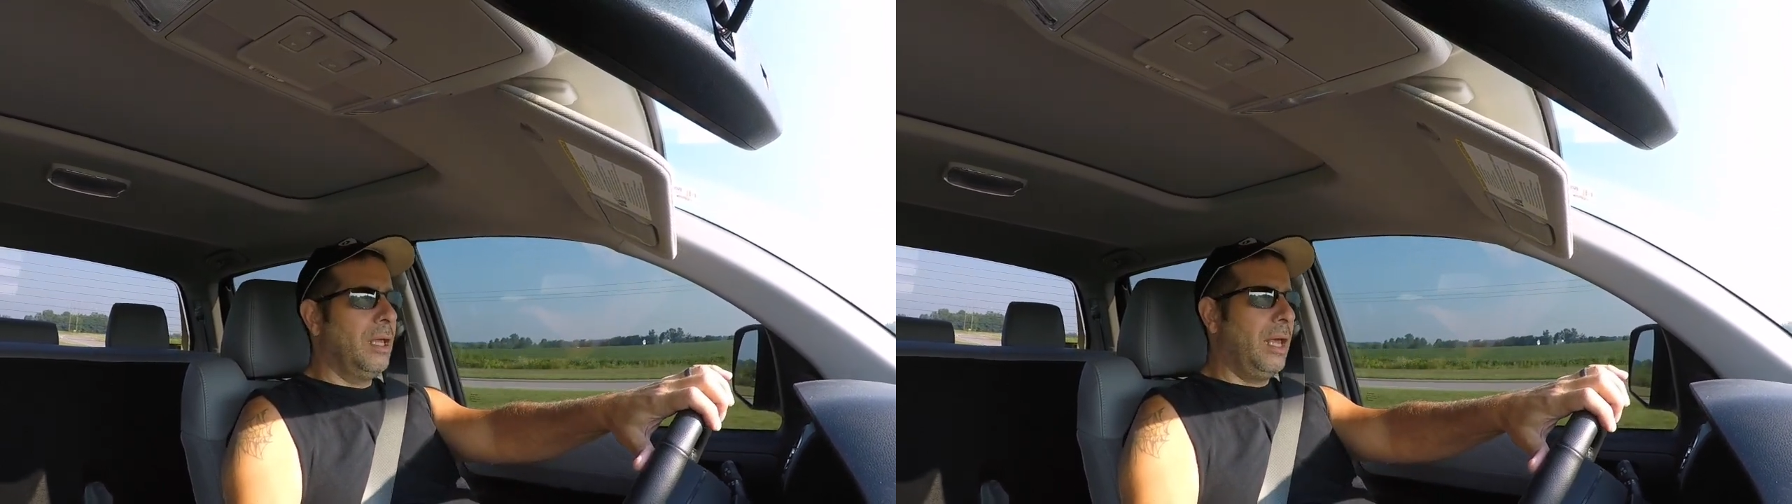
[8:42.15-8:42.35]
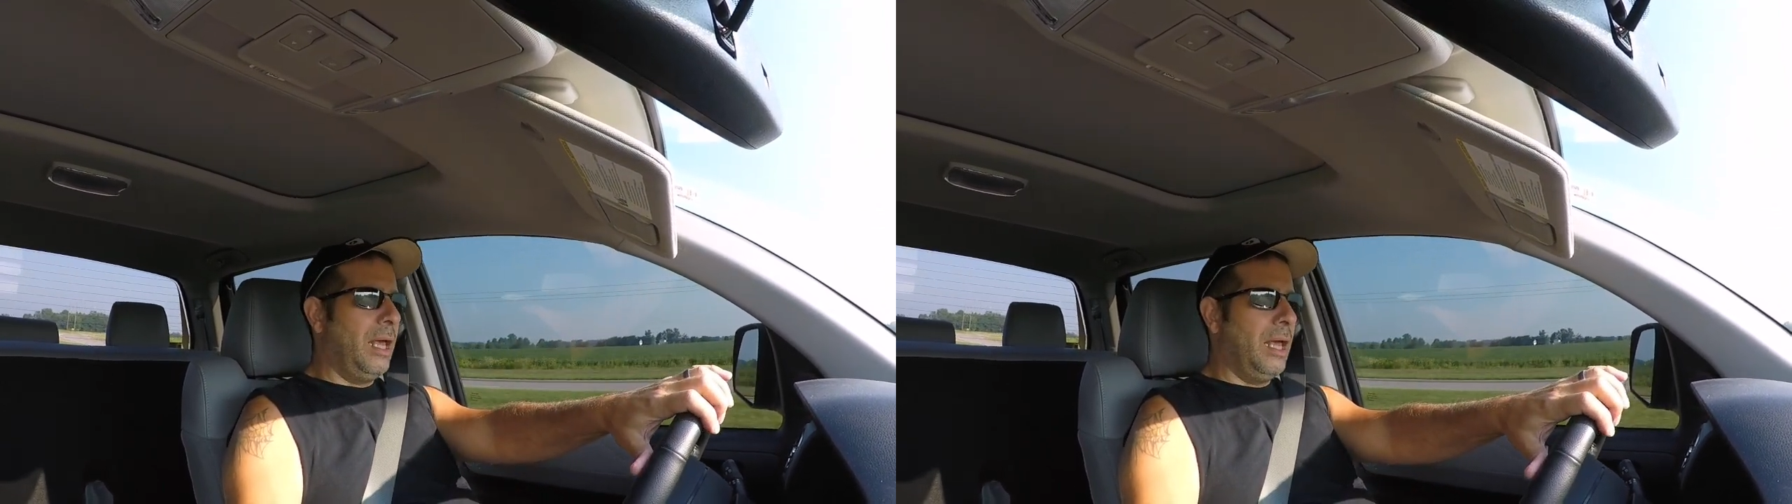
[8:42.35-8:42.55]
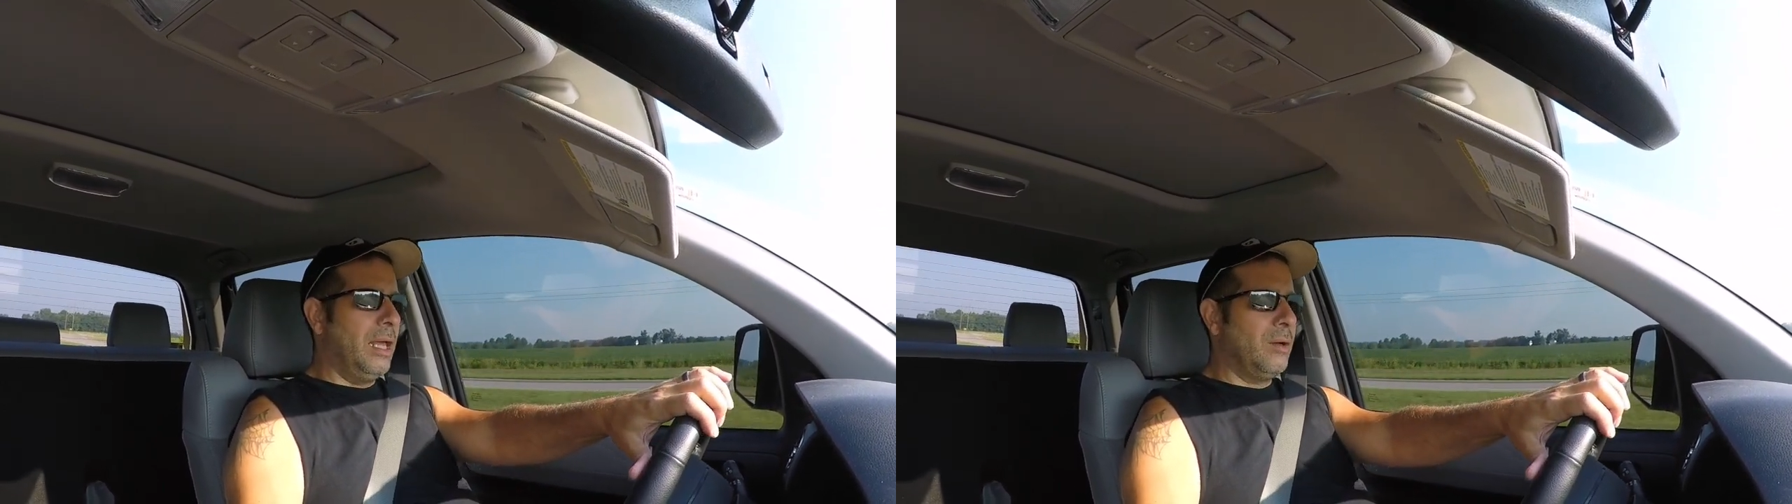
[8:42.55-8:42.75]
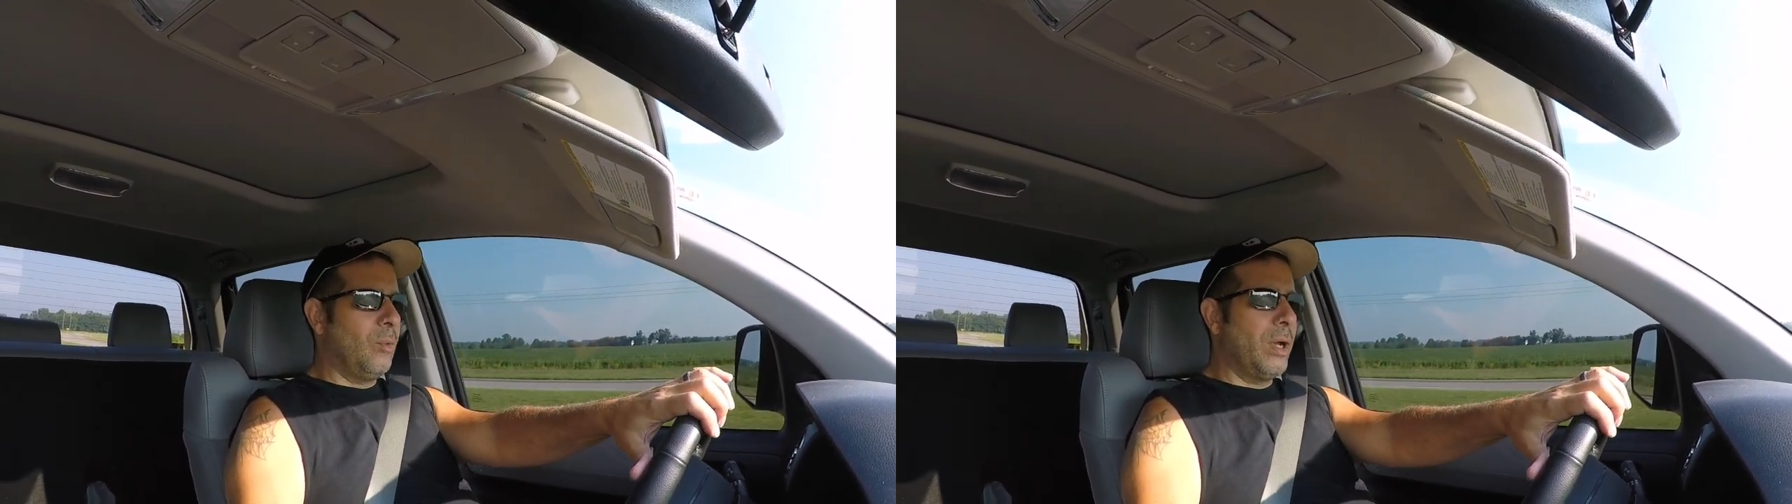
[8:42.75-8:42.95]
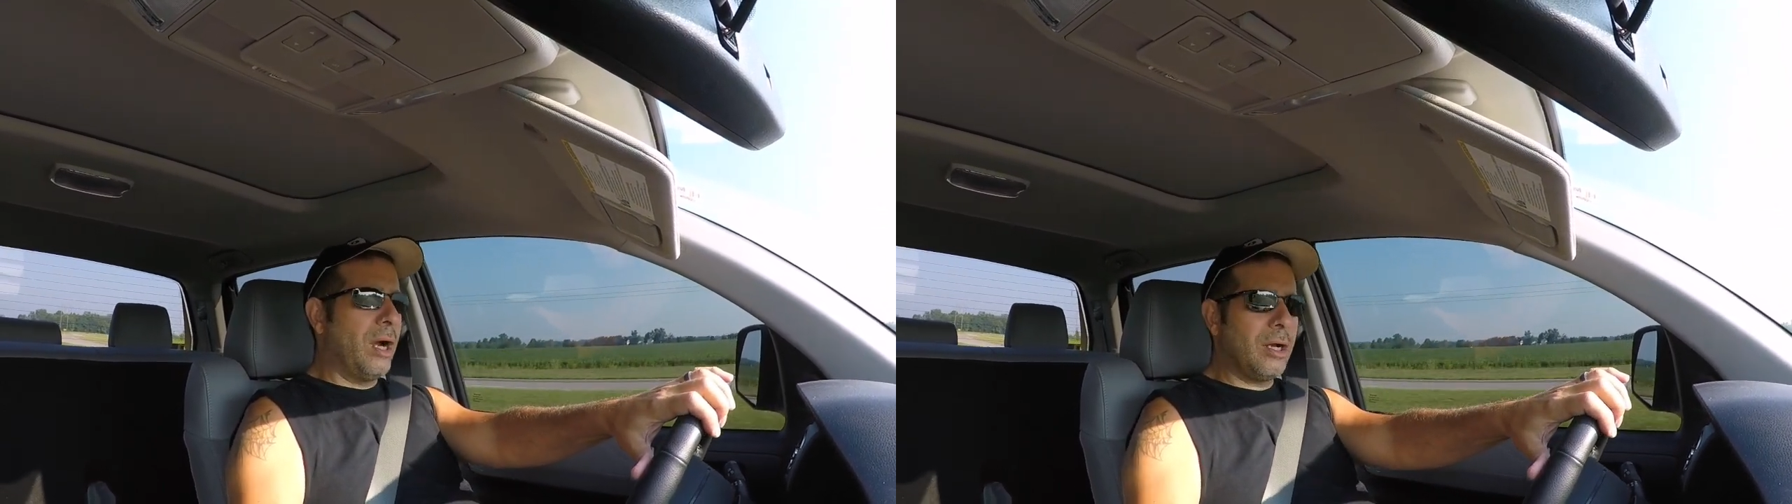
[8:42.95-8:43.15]

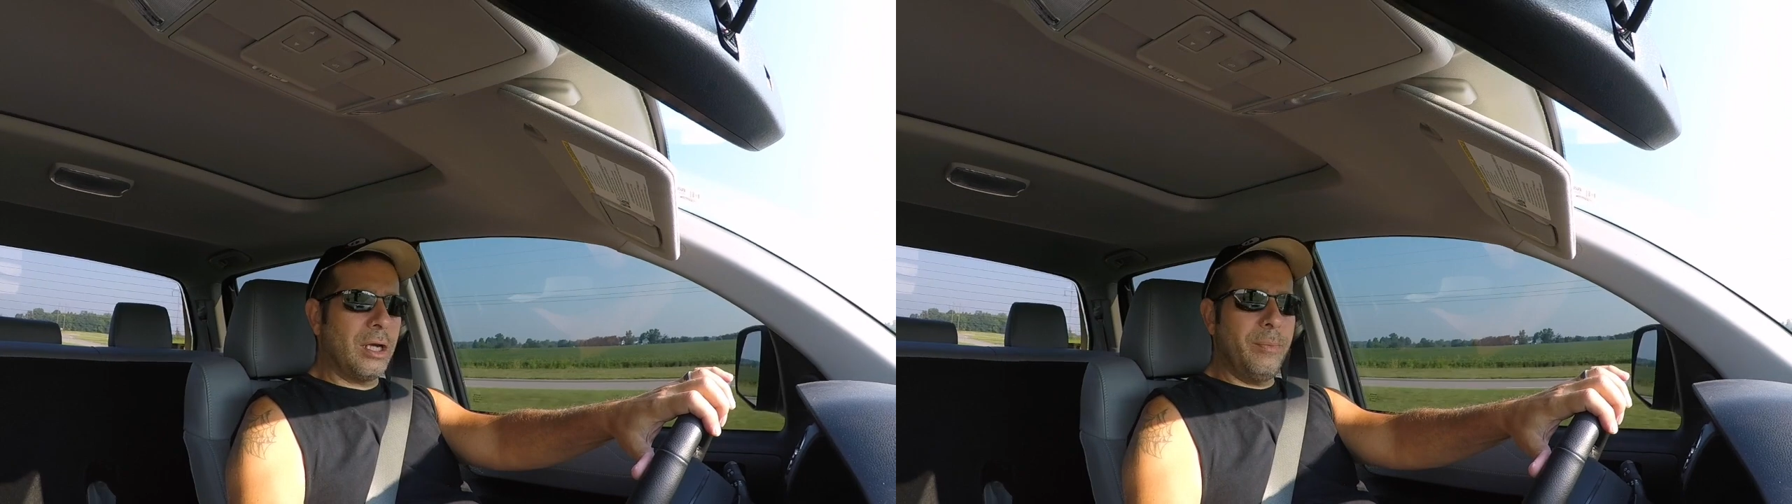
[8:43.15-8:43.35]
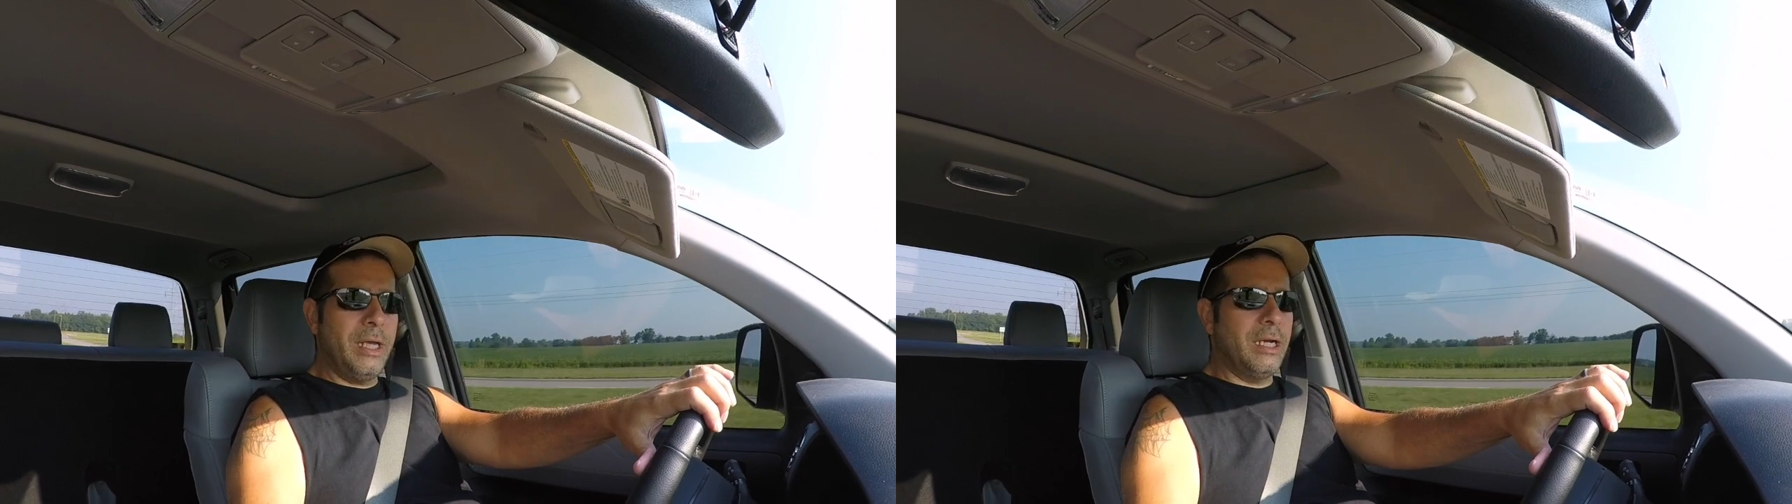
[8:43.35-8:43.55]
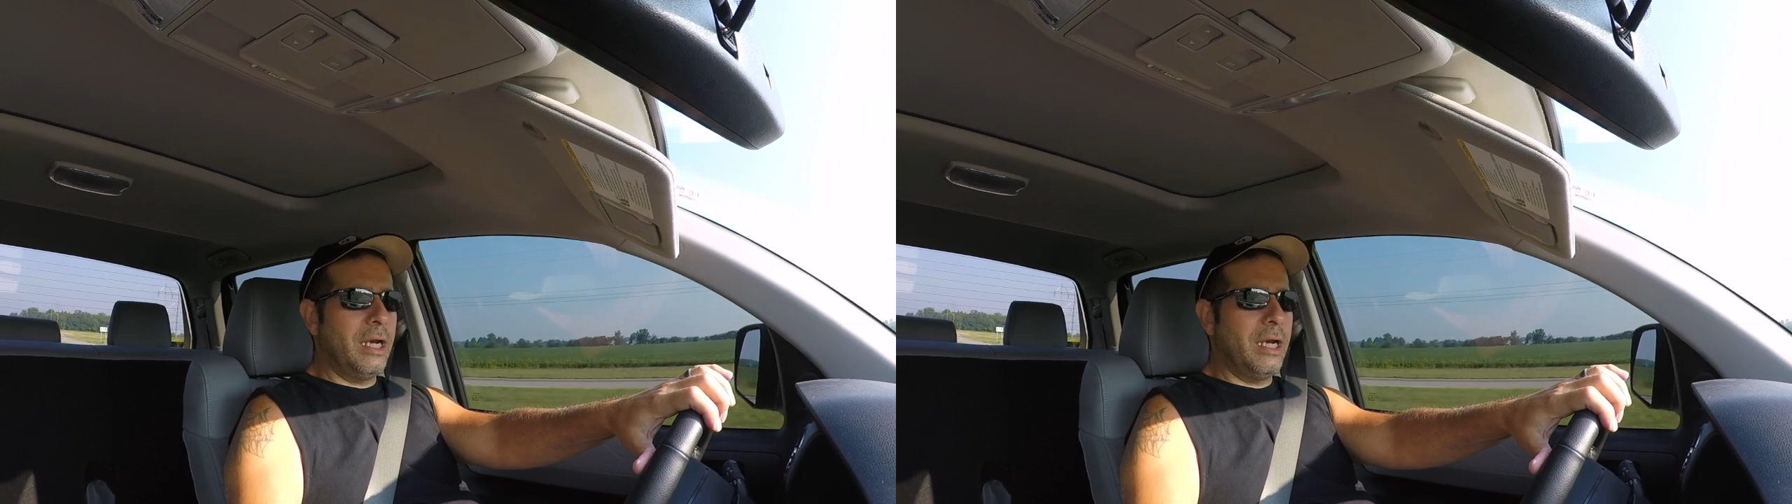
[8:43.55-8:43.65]
and we are going to be in